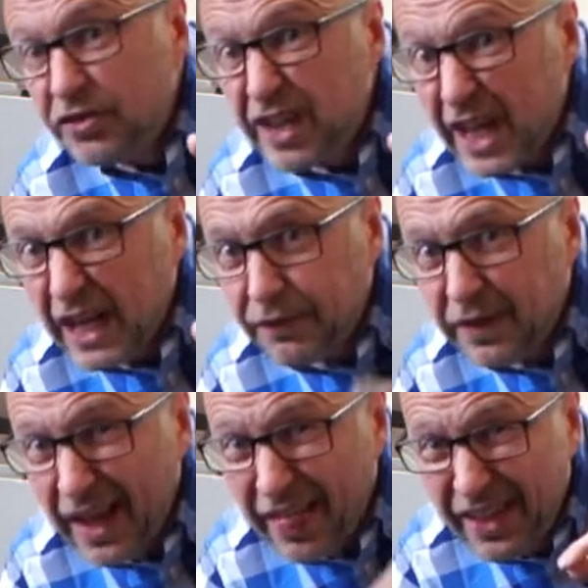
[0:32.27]

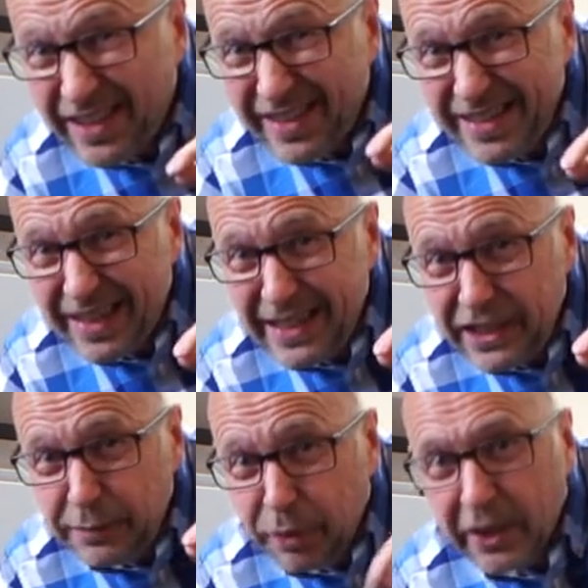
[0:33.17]
Stairlift. This is a
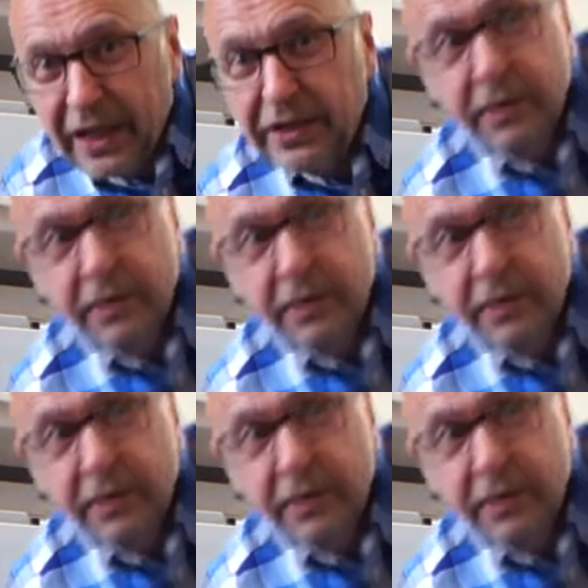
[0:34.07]
niche product.